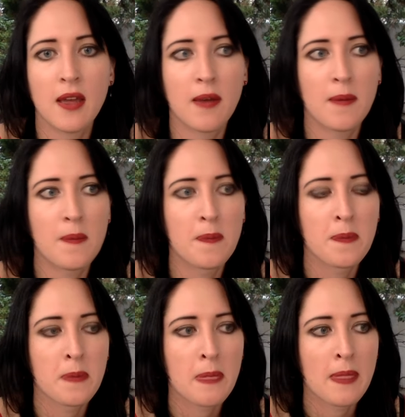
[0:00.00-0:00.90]

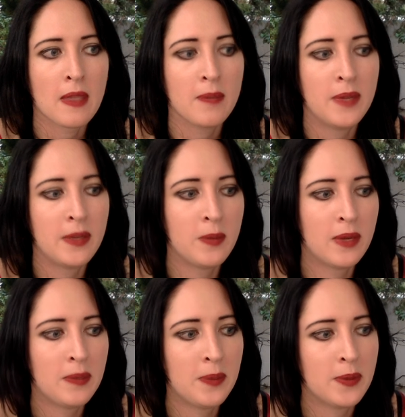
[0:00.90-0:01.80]
But at
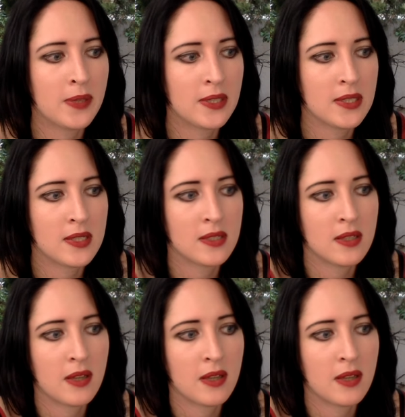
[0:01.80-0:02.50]
one point,